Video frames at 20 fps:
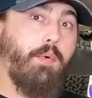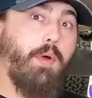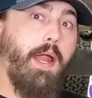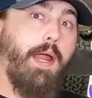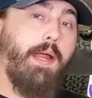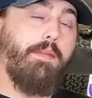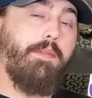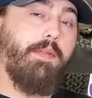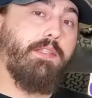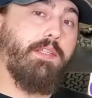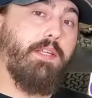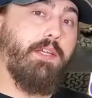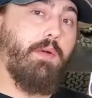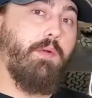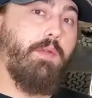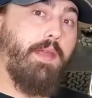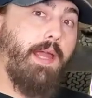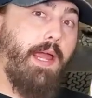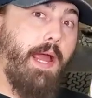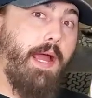bracket that's going to
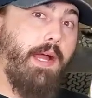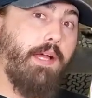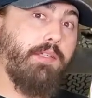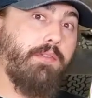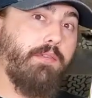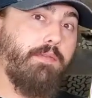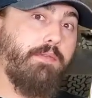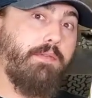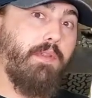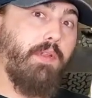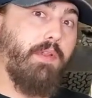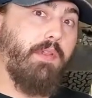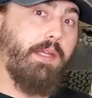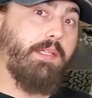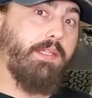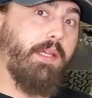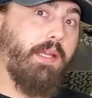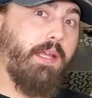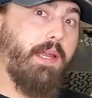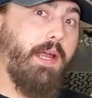go on the axle for the
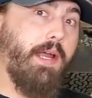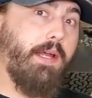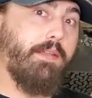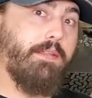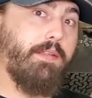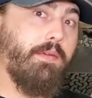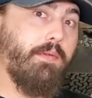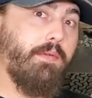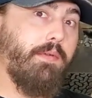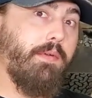link to connect to.